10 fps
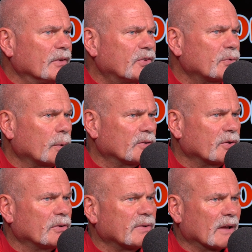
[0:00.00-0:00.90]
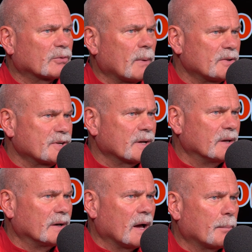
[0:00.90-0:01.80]
This is where tools like
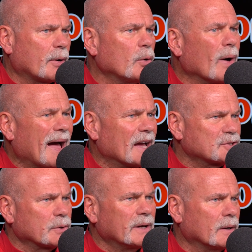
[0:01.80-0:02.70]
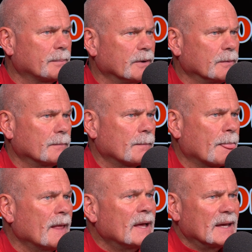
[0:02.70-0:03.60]
SponsorKit.pro actually help you.
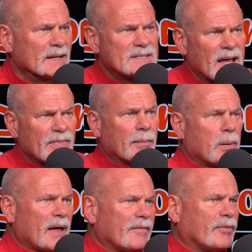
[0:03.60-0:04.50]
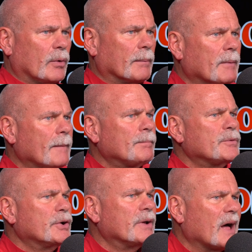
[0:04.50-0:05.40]
Inside the platform,
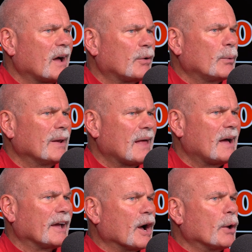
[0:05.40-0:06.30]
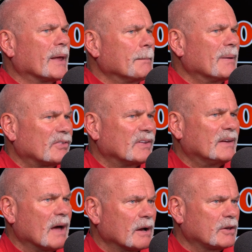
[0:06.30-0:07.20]
you're not relying on a messy
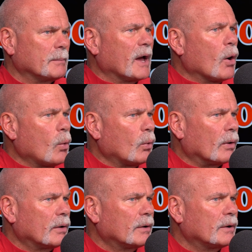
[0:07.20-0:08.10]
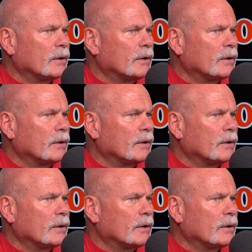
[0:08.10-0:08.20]
document or